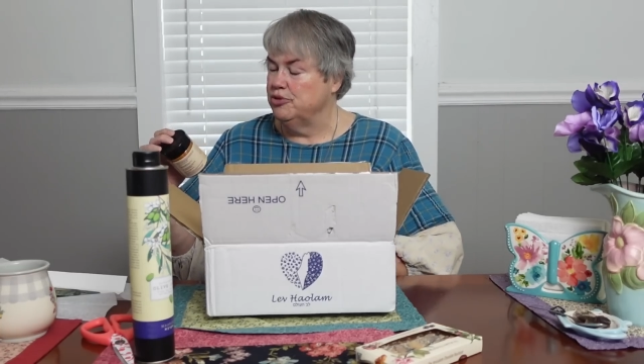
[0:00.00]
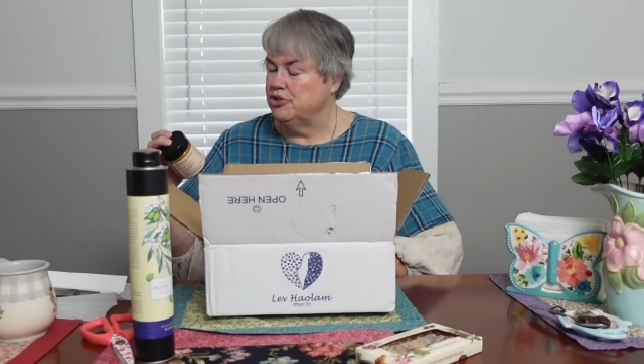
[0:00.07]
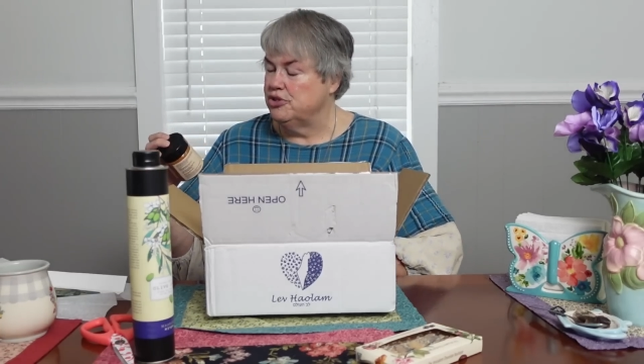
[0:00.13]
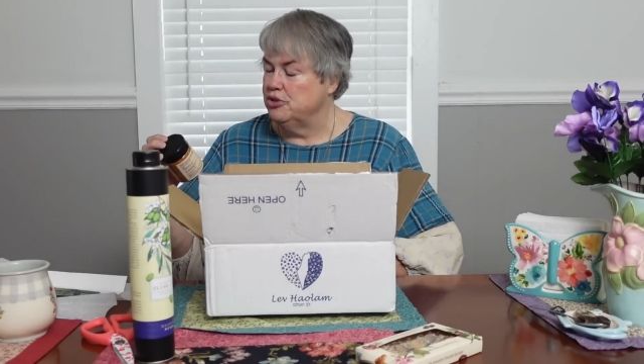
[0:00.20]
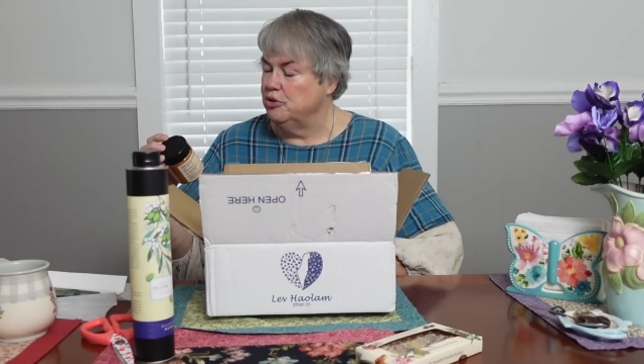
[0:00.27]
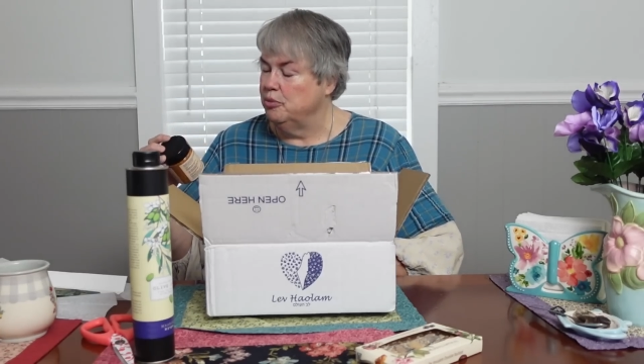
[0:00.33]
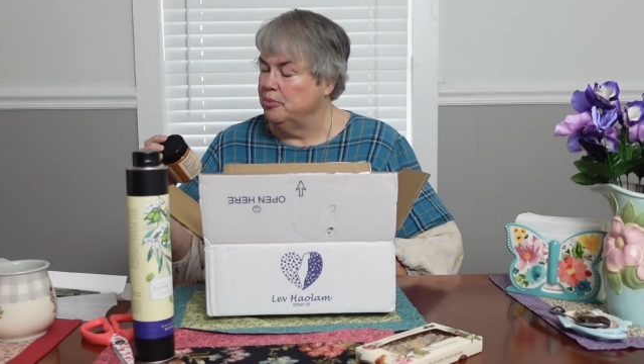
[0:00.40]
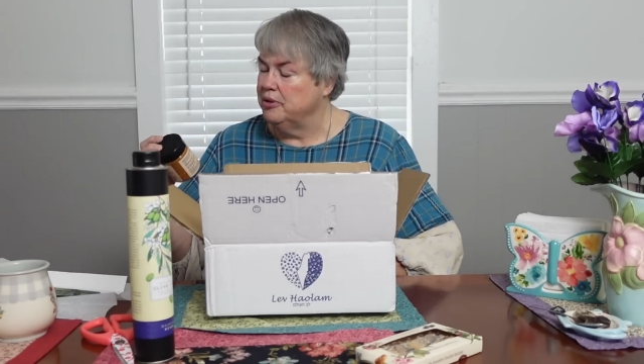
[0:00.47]

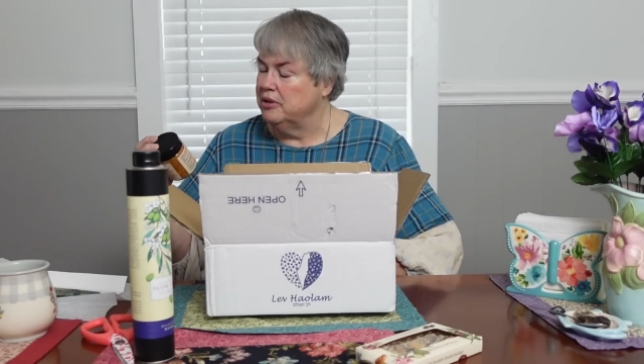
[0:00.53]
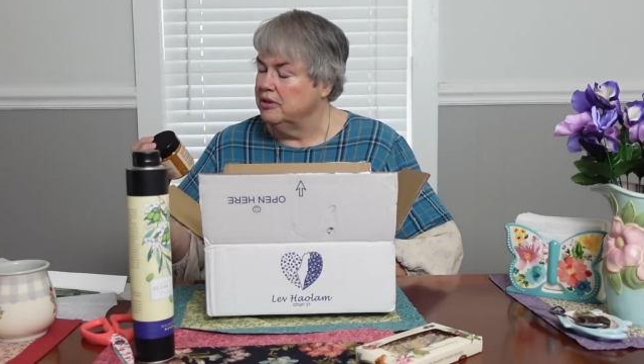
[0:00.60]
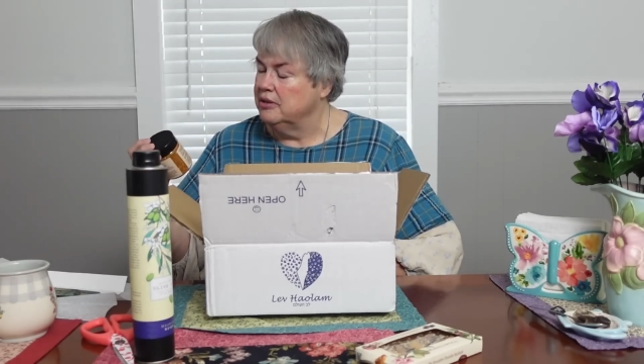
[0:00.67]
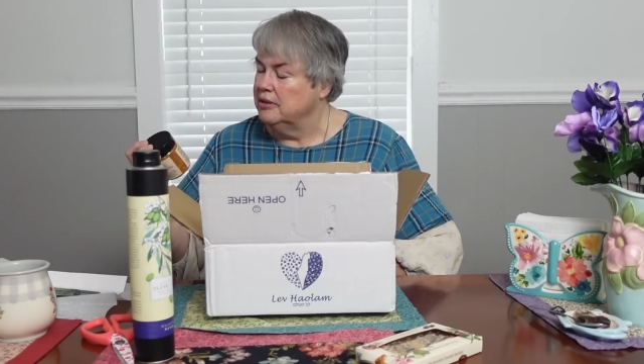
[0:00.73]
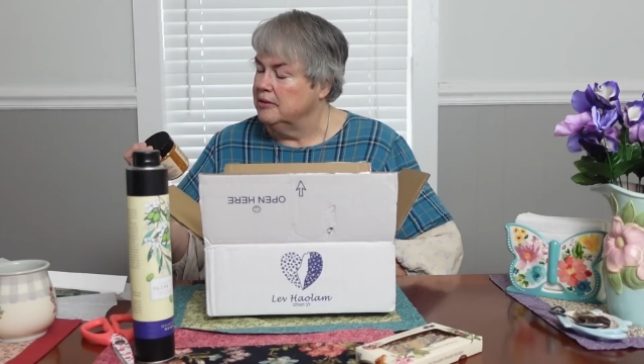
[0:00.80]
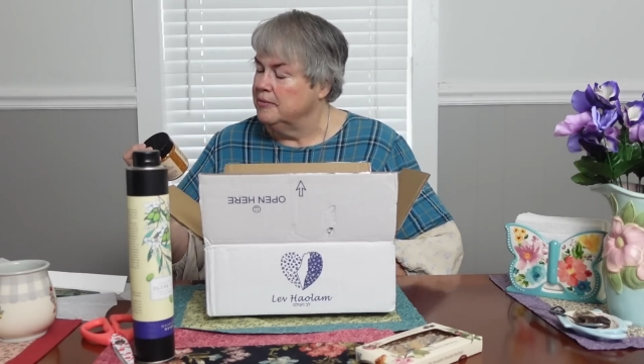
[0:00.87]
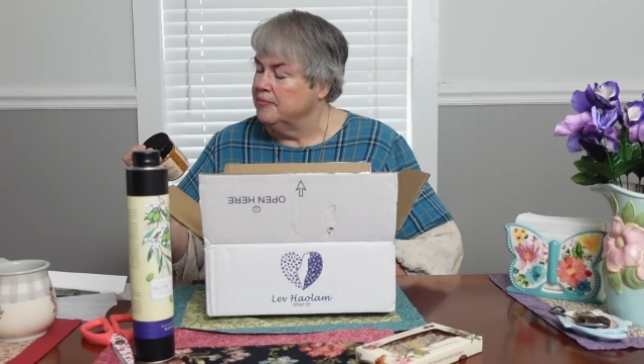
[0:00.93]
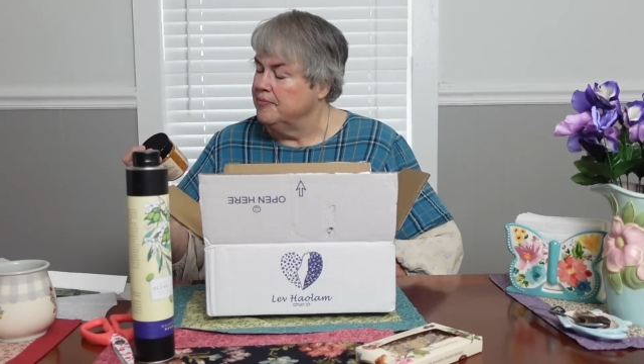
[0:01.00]
soup.
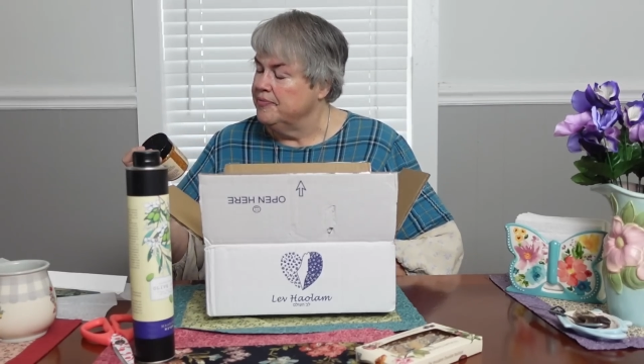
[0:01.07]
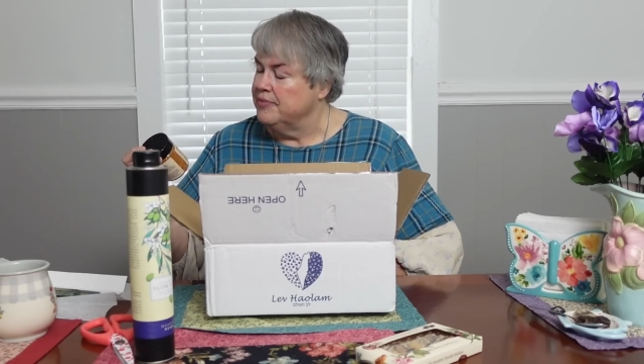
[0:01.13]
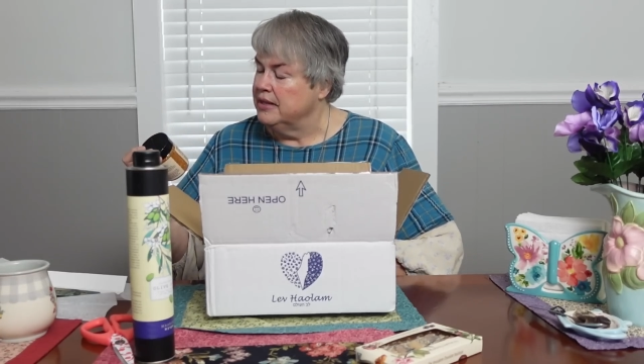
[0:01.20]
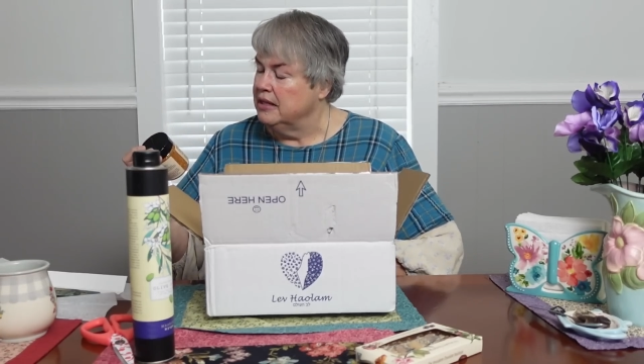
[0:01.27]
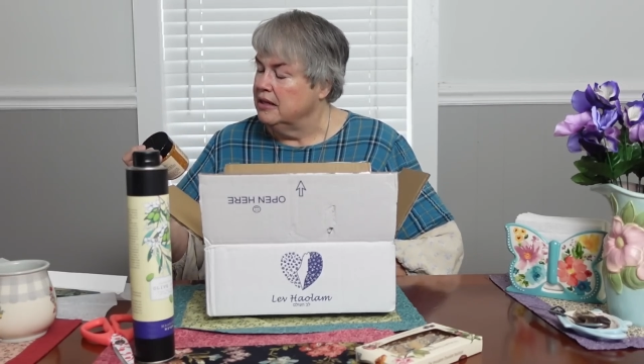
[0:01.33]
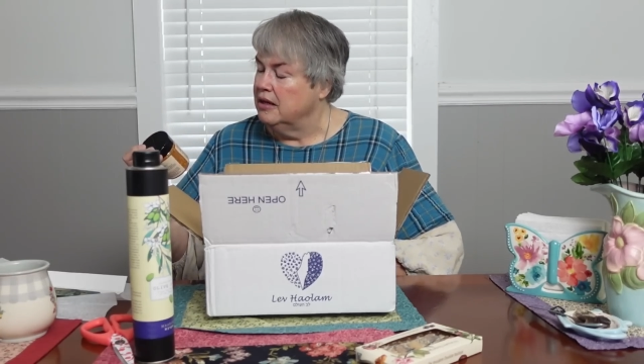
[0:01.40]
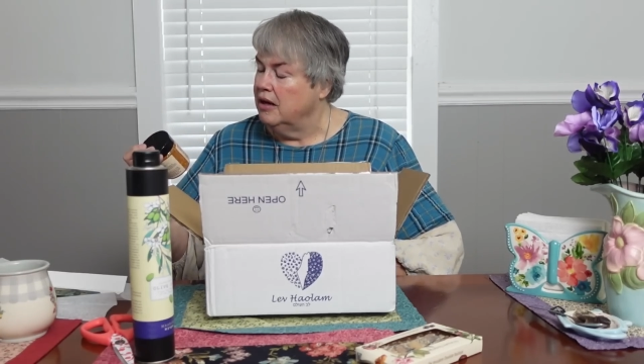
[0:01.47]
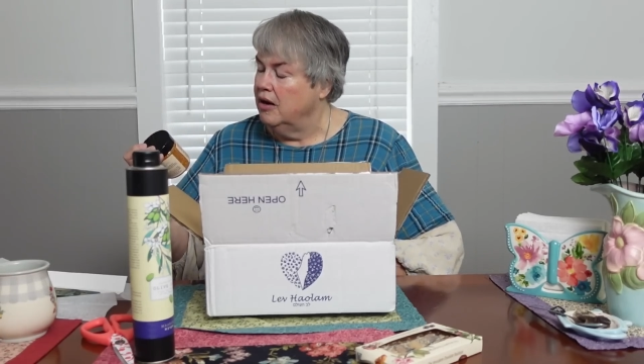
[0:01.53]

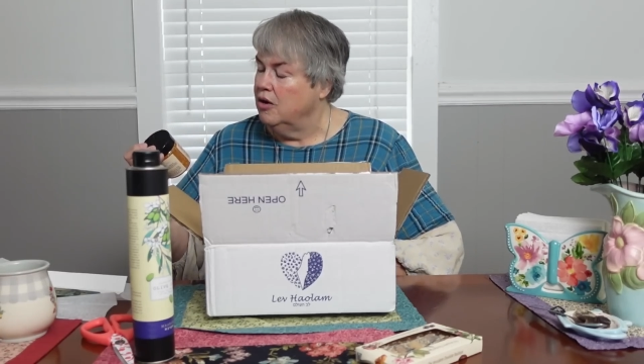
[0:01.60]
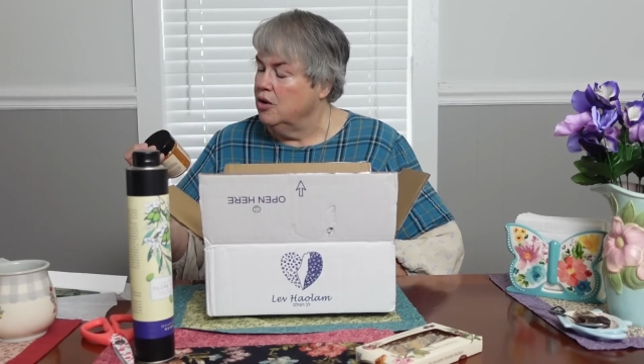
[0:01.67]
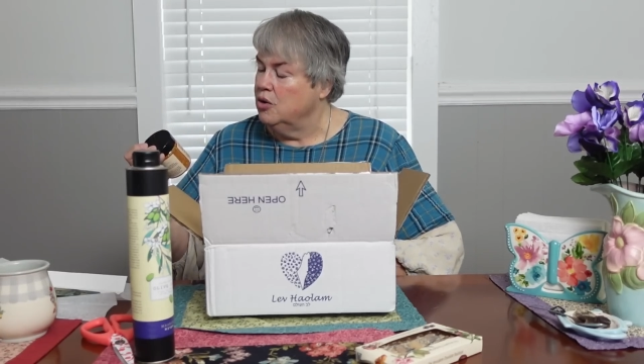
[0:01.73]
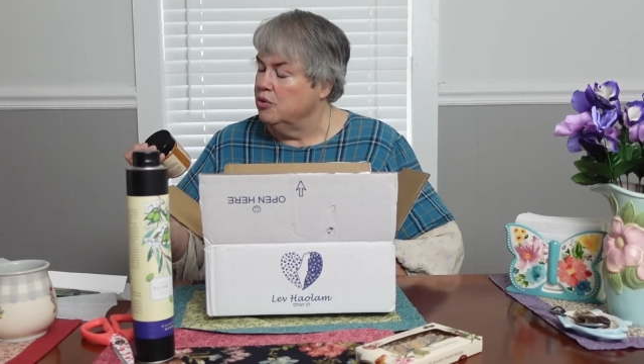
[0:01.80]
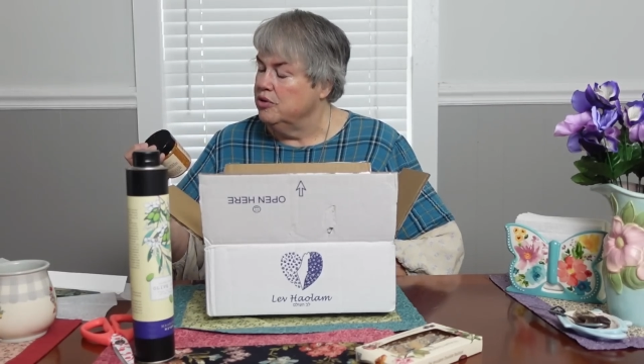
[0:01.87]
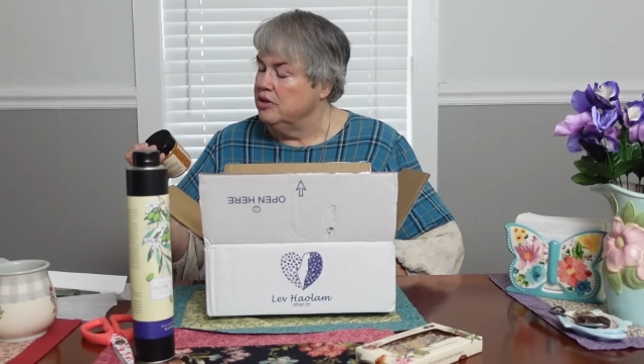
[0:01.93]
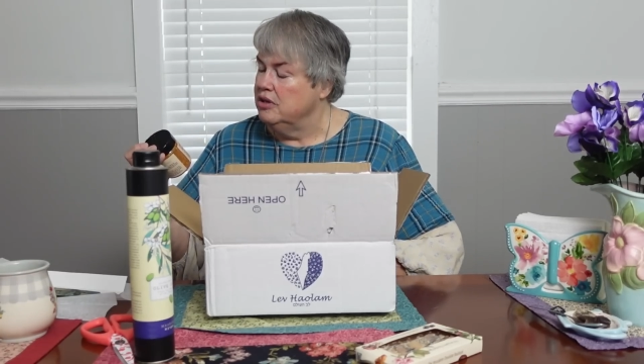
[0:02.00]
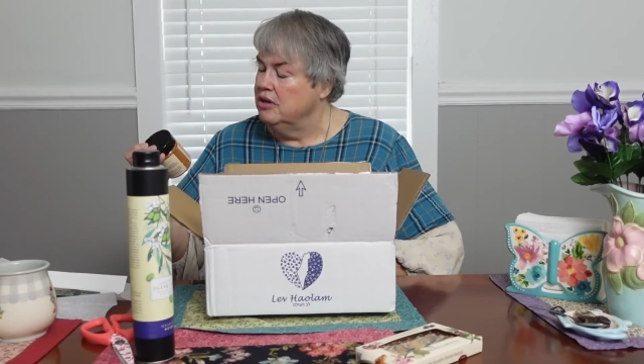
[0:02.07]

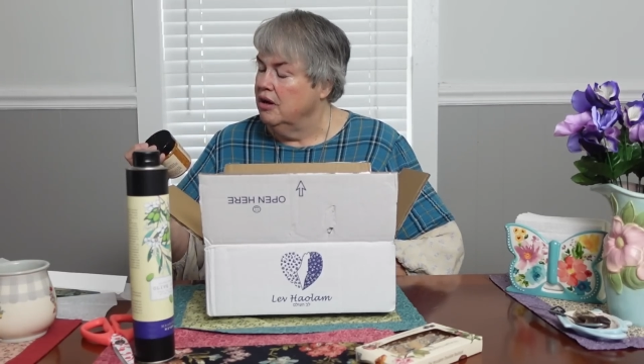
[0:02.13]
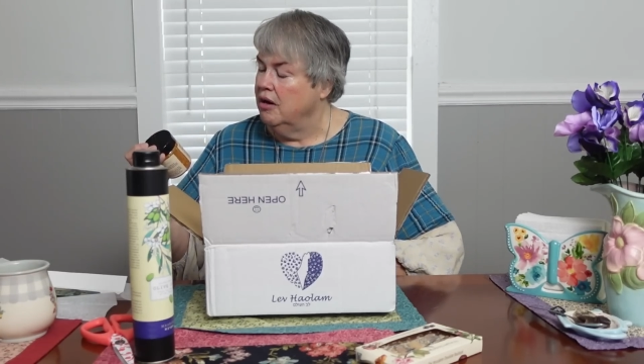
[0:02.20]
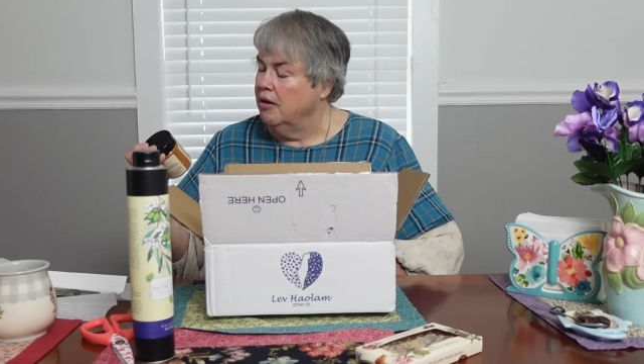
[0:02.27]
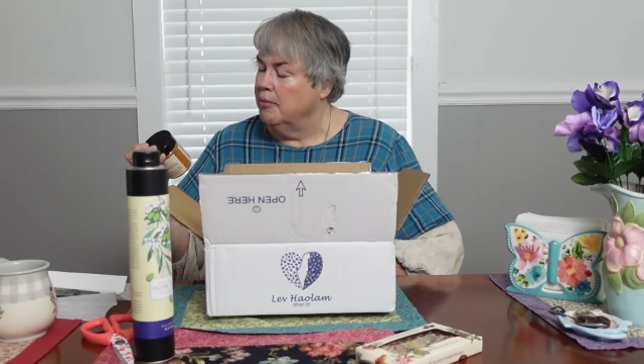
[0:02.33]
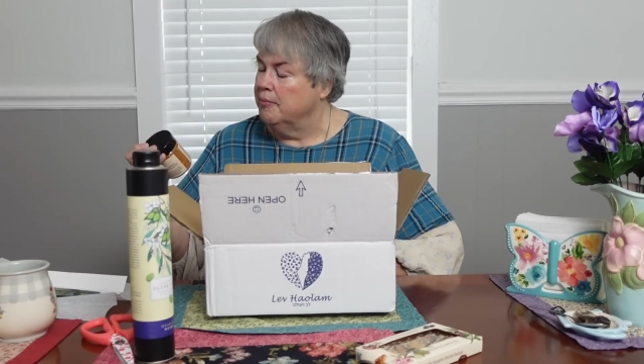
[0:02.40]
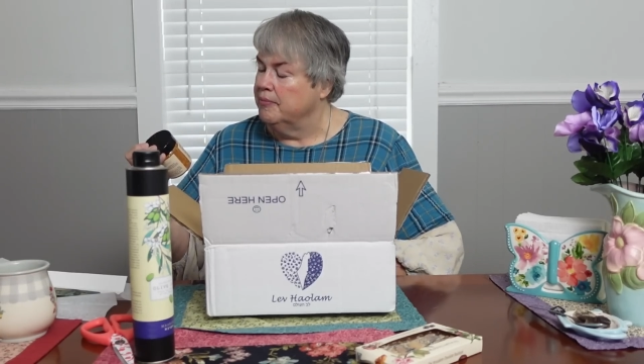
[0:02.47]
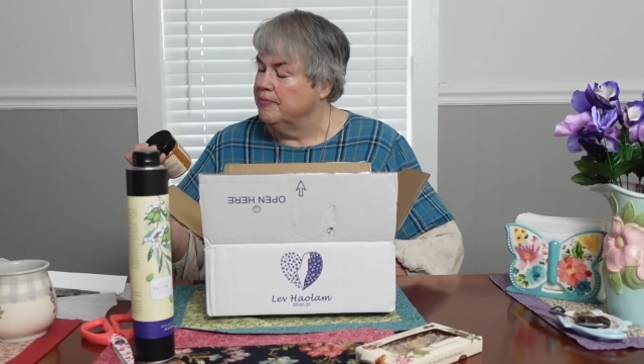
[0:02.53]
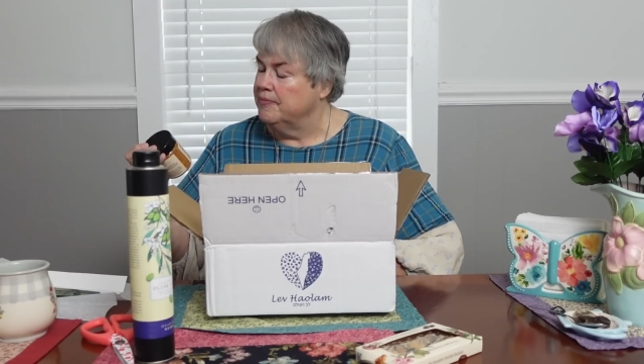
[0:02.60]
Oh,
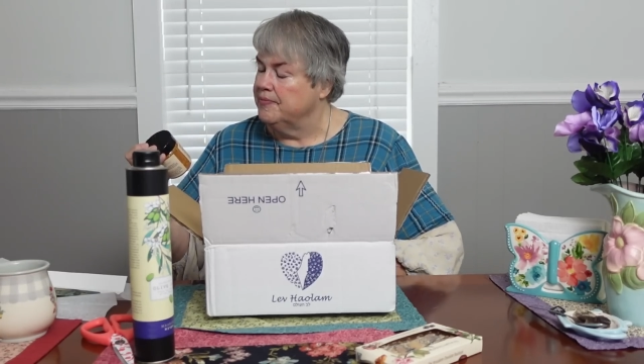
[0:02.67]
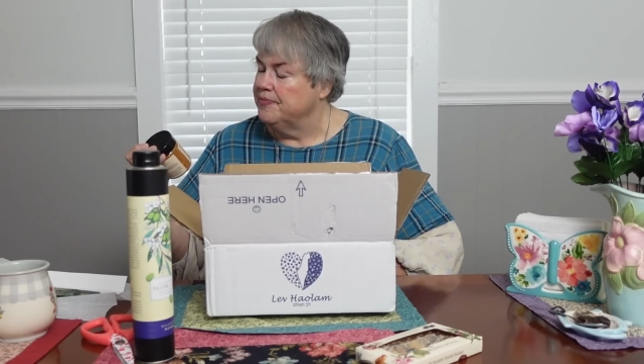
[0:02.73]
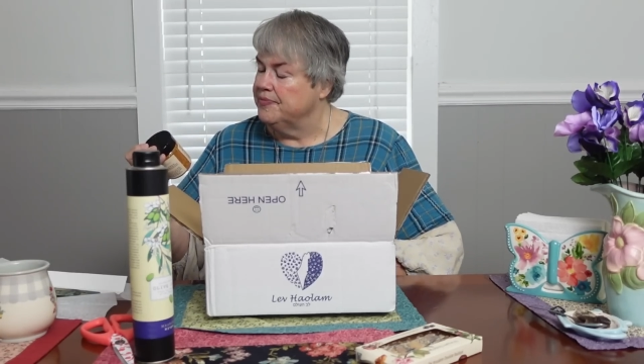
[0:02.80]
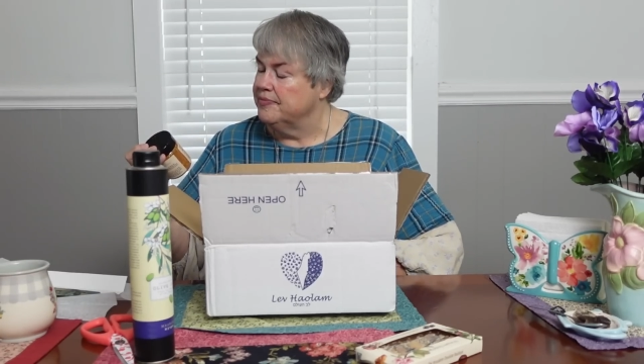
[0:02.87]
yum.